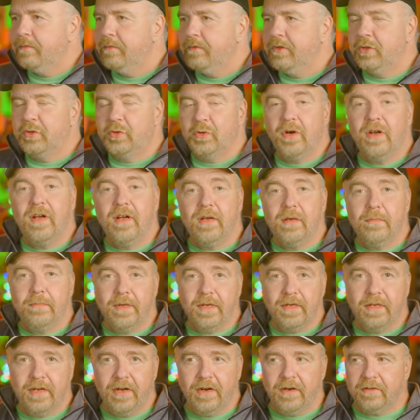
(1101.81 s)
To draw a
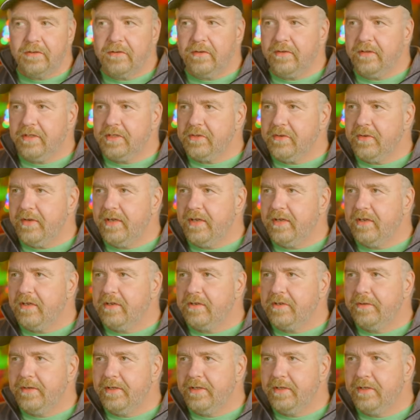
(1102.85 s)
big character on the screen,
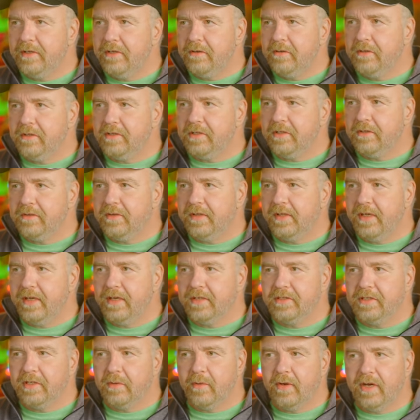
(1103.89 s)
all you need to do is load the
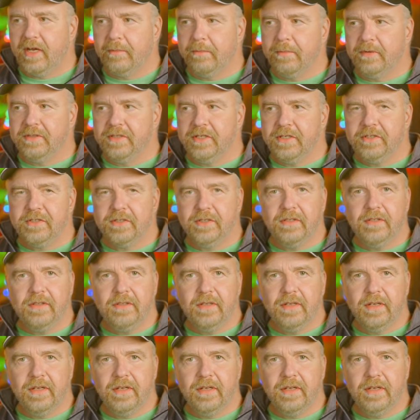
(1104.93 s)
X and Y position,